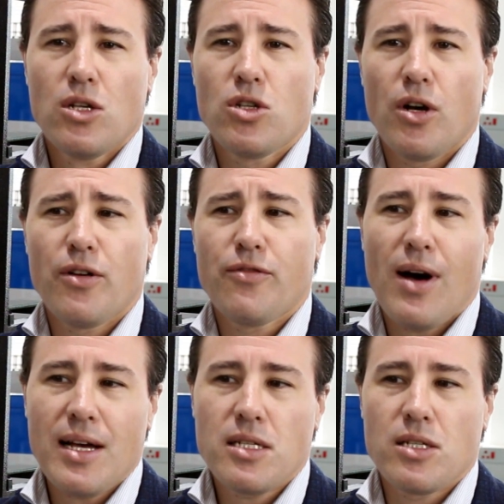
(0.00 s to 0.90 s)
So for
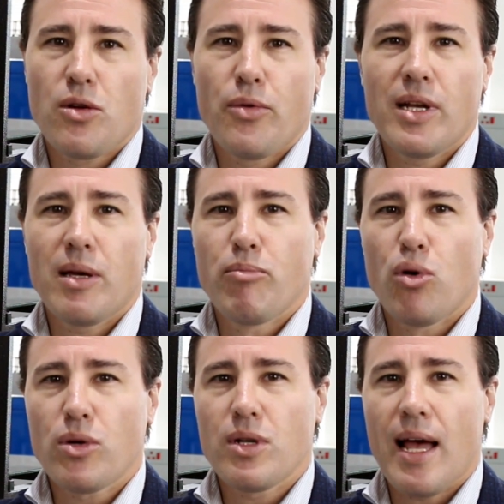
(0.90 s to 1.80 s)
us, it's a really
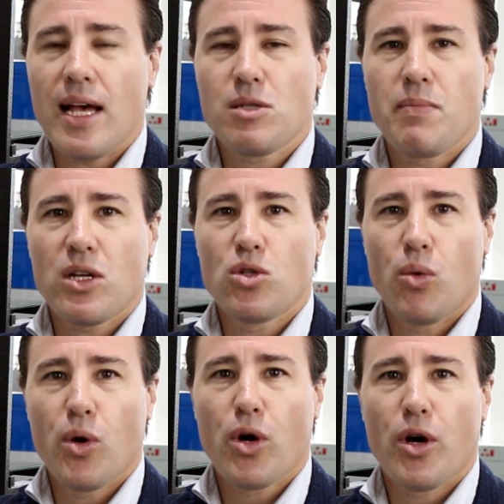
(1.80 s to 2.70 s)
important aspect
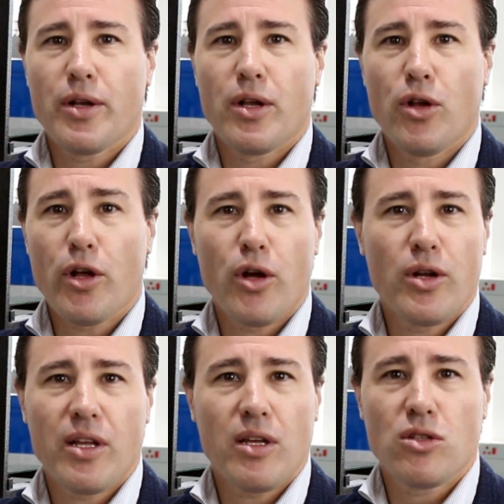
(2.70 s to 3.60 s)
to work on, not
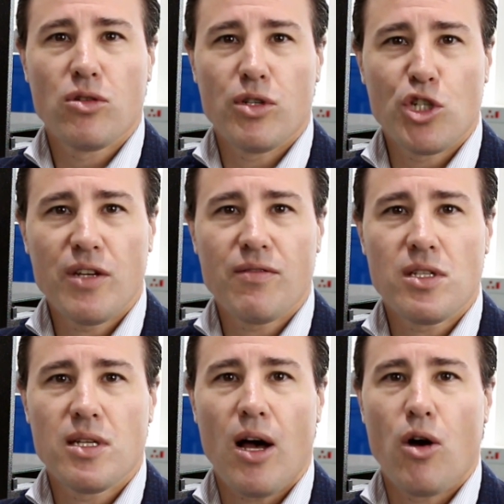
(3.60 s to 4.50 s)
only to achieve
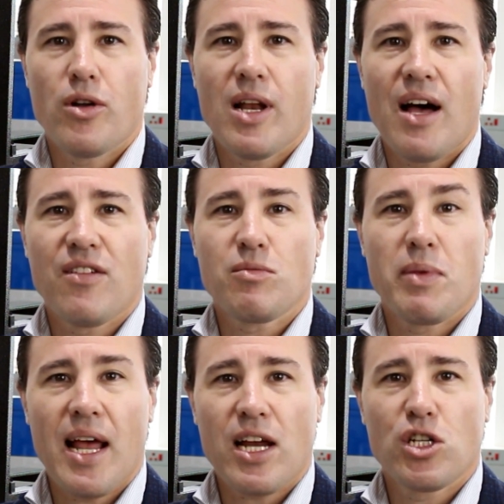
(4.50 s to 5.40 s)
this in our own lives,
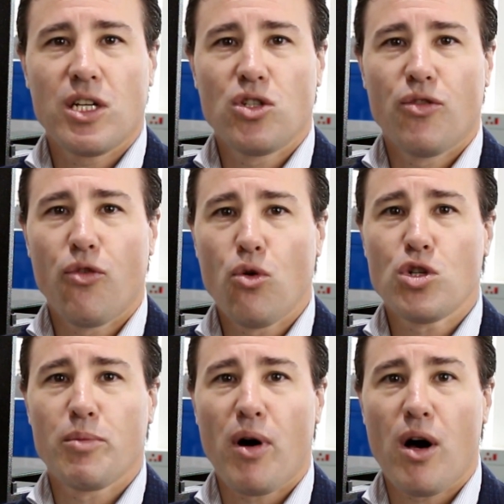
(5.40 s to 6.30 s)
but actually to
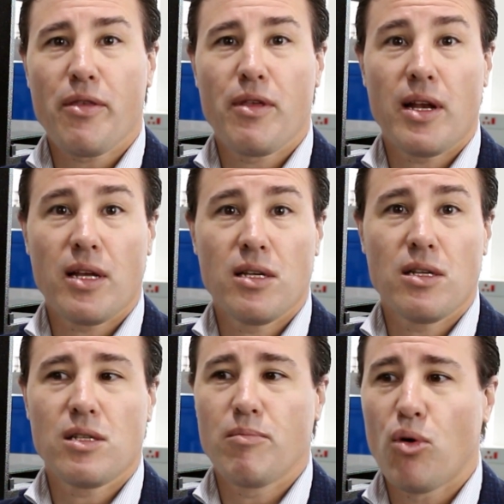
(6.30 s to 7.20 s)
forge a path that
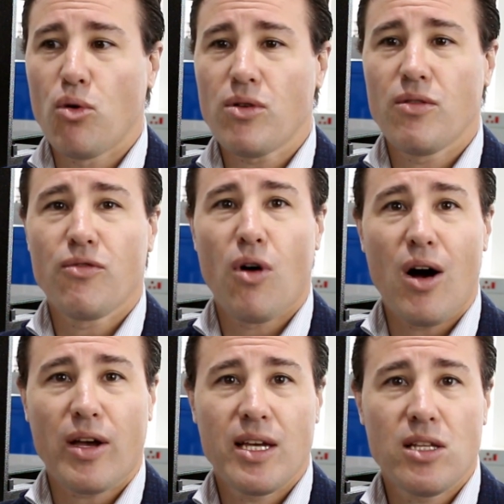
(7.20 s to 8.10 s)
is important for
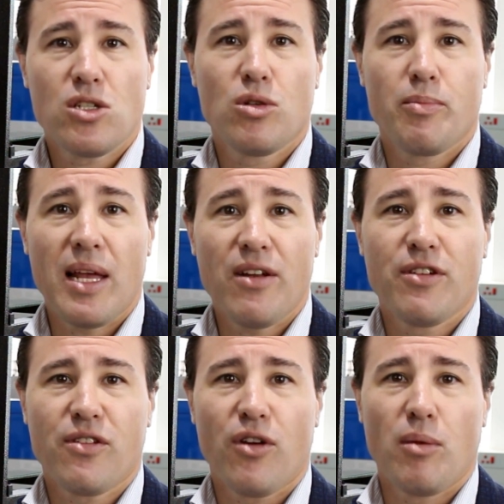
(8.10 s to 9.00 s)
our kids to
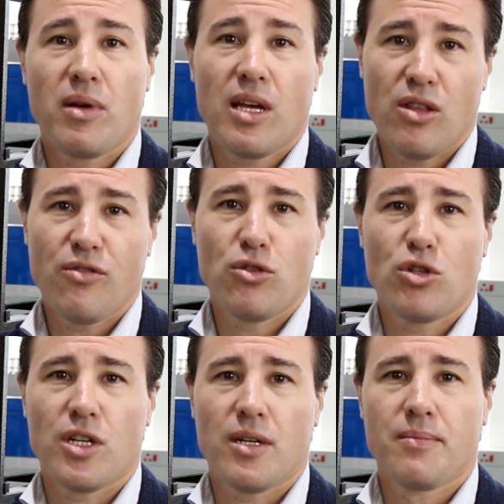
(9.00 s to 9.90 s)
benefit from in the
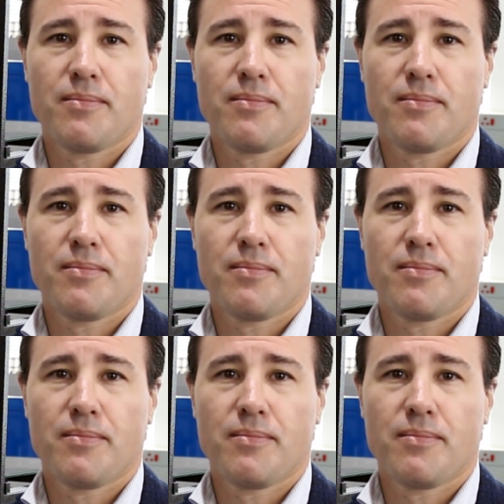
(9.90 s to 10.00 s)
future.